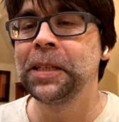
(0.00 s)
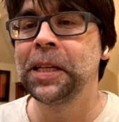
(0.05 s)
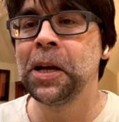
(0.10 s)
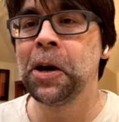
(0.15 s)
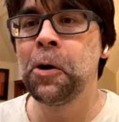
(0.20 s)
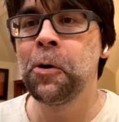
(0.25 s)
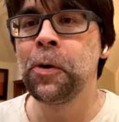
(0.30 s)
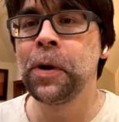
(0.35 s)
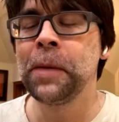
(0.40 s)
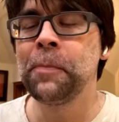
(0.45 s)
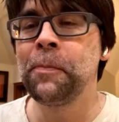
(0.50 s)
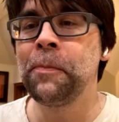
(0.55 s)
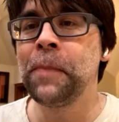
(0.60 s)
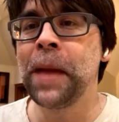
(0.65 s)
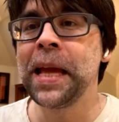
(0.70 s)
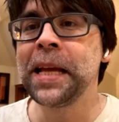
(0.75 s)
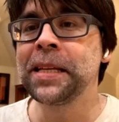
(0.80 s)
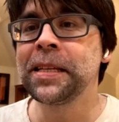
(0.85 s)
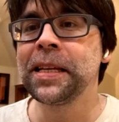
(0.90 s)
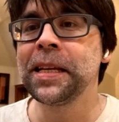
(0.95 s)
you know, it
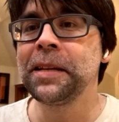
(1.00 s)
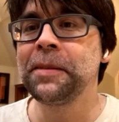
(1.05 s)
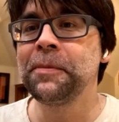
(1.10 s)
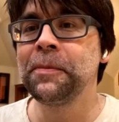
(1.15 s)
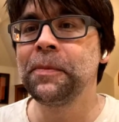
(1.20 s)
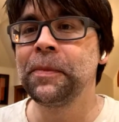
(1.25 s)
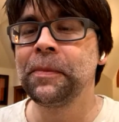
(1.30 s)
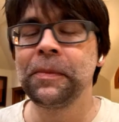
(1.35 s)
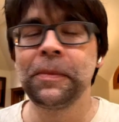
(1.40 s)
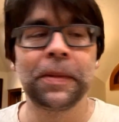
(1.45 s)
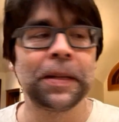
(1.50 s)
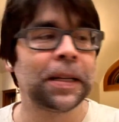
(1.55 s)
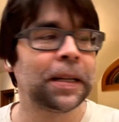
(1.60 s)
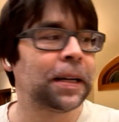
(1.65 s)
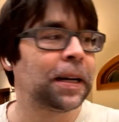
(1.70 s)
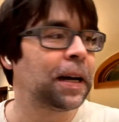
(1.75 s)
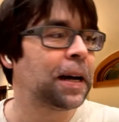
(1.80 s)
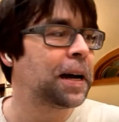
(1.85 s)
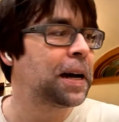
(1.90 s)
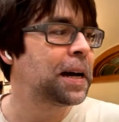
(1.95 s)
makes it
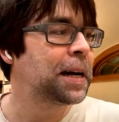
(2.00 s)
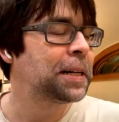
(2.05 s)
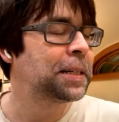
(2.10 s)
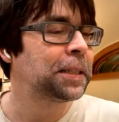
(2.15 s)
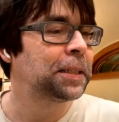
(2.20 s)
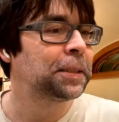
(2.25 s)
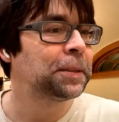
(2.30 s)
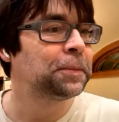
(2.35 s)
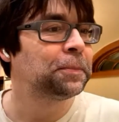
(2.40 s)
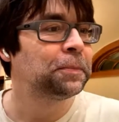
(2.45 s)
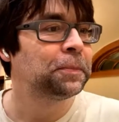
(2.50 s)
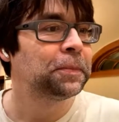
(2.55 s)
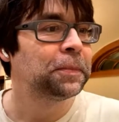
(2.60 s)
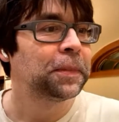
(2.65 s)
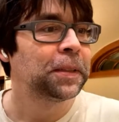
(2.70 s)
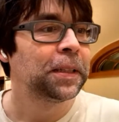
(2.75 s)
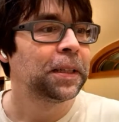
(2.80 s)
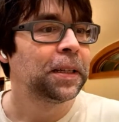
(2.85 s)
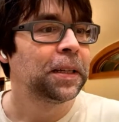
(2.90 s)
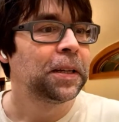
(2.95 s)
uh
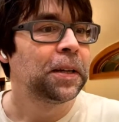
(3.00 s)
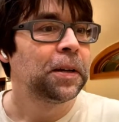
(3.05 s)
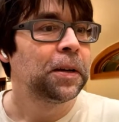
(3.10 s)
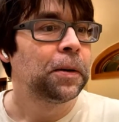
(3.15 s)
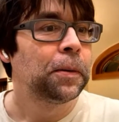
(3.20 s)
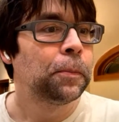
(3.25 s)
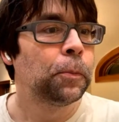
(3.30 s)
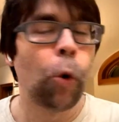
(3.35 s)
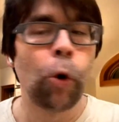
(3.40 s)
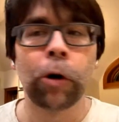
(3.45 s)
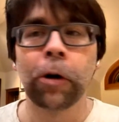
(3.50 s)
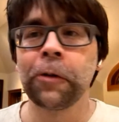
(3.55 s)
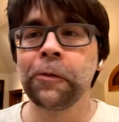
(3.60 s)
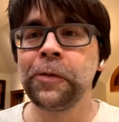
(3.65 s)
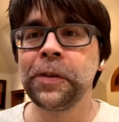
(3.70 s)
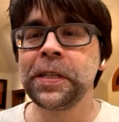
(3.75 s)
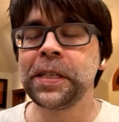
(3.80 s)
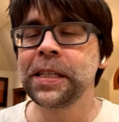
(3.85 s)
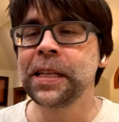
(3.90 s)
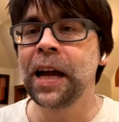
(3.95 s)

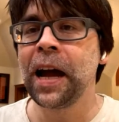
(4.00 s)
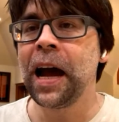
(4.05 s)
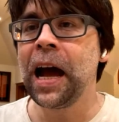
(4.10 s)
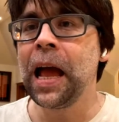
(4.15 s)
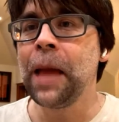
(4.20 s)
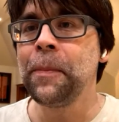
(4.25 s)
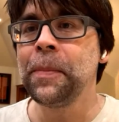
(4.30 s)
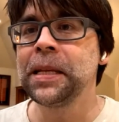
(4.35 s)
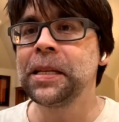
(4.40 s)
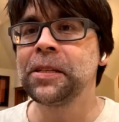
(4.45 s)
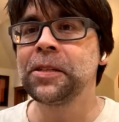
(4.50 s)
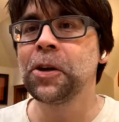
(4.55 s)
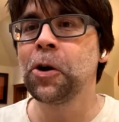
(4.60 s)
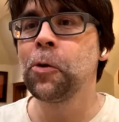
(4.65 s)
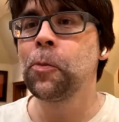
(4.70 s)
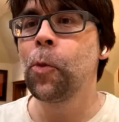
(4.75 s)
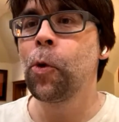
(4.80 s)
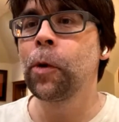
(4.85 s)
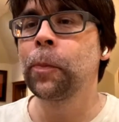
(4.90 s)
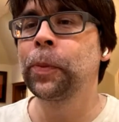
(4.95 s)
more of its time and
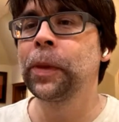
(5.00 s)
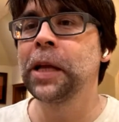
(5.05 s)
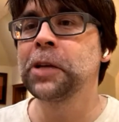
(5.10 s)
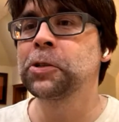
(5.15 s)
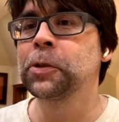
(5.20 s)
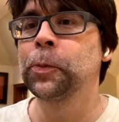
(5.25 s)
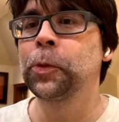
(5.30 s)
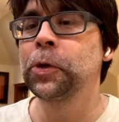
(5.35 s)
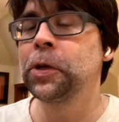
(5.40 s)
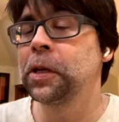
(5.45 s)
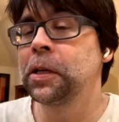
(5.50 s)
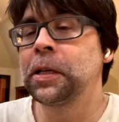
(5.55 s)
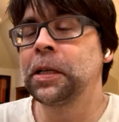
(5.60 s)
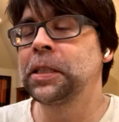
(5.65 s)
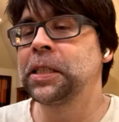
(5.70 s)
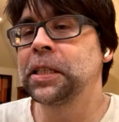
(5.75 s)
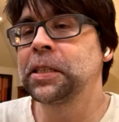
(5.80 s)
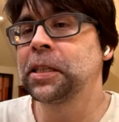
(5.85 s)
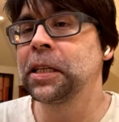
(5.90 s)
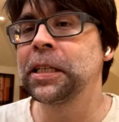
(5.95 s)
so more pleasurable. It's
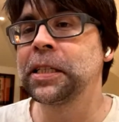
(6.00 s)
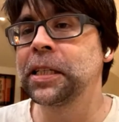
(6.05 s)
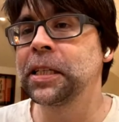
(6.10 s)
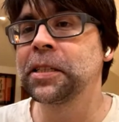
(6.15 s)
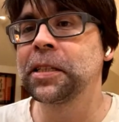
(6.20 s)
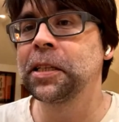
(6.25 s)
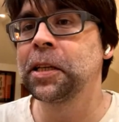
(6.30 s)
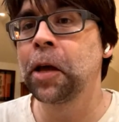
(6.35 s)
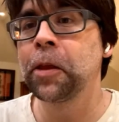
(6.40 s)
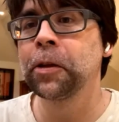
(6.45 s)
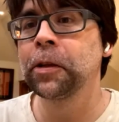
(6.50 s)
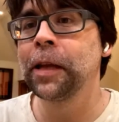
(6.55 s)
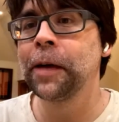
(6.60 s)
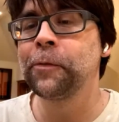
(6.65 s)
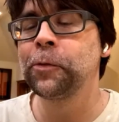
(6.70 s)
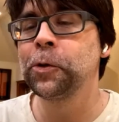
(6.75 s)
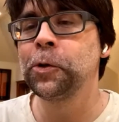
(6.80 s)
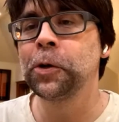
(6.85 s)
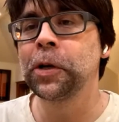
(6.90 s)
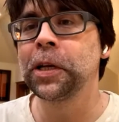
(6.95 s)
just, it's just another
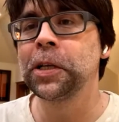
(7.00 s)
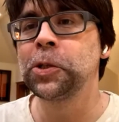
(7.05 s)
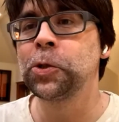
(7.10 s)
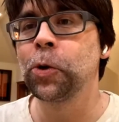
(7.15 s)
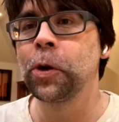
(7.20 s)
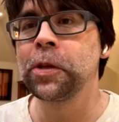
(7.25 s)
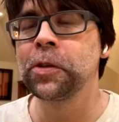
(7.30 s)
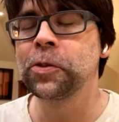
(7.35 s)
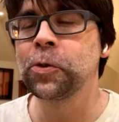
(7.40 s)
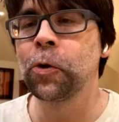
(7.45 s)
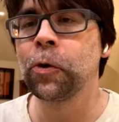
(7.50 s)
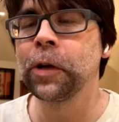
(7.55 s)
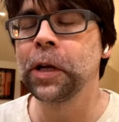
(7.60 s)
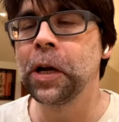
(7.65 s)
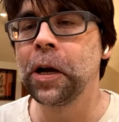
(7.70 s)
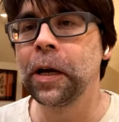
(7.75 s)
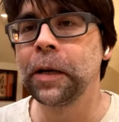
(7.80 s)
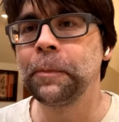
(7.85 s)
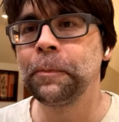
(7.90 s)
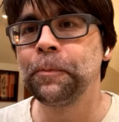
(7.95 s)
level you can enjoy the story
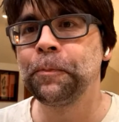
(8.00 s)
on.